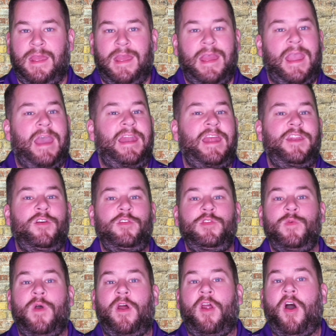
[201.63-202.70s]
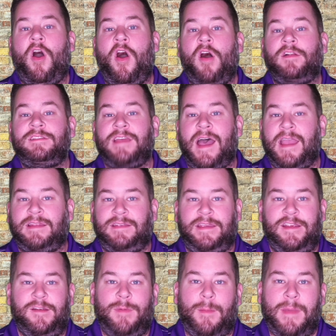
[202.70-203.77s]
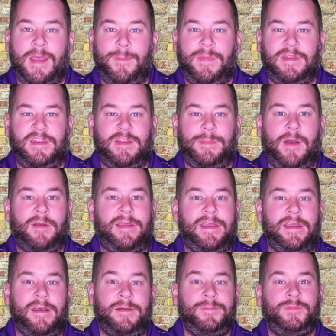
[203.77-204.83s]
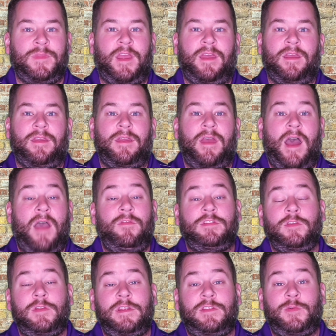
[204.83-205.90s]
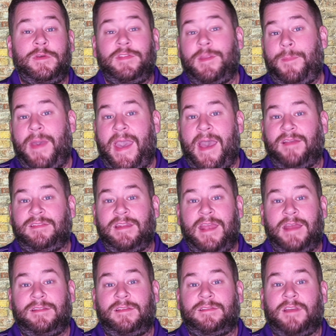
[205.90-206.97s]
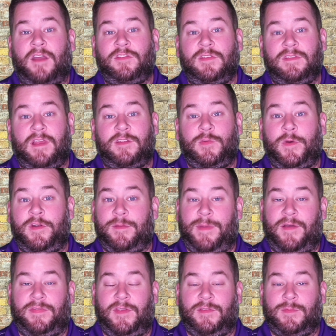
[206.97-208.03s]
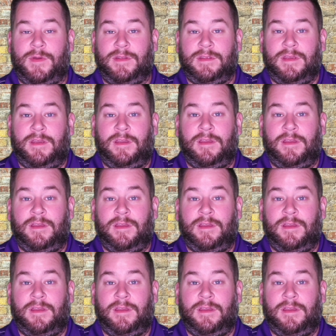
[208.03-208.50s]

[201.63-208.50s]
And I know you are all dying to hear about my opinion about Kia. I've alluded to it in the past and had discussions on Twitter about this one.